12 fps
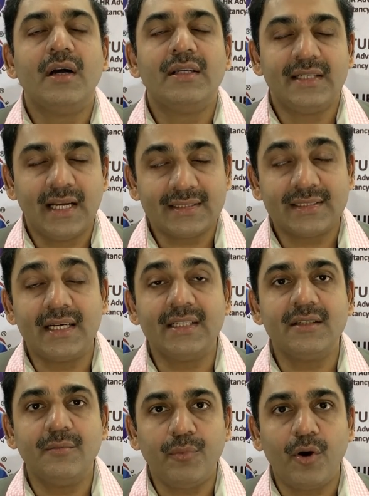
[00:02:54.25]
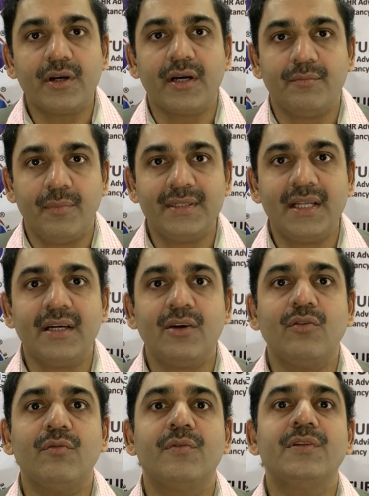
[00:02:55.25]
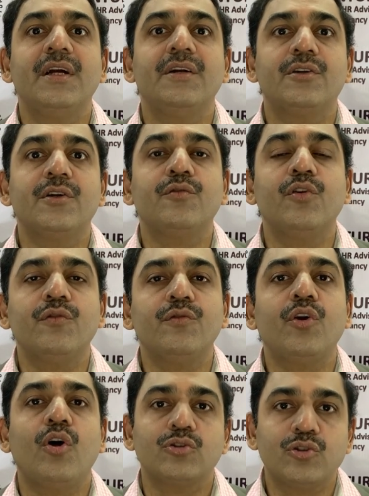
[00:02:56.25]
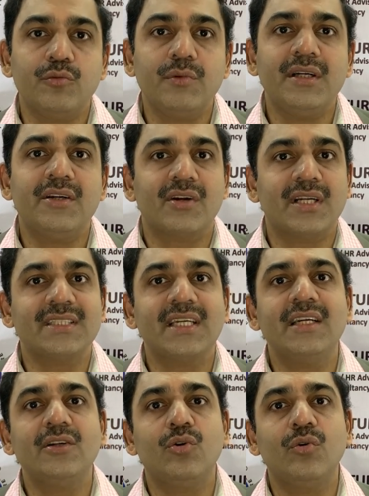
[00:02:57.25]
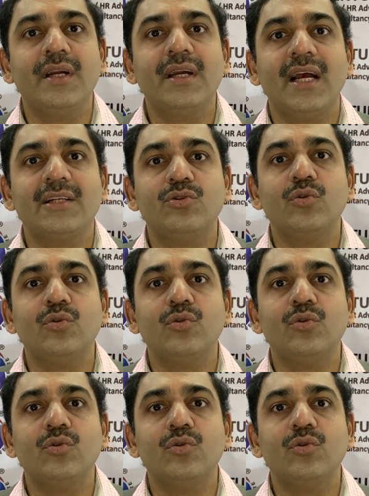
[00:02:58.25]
Yes, that is important, but then the interviewer would also be interested in knowing as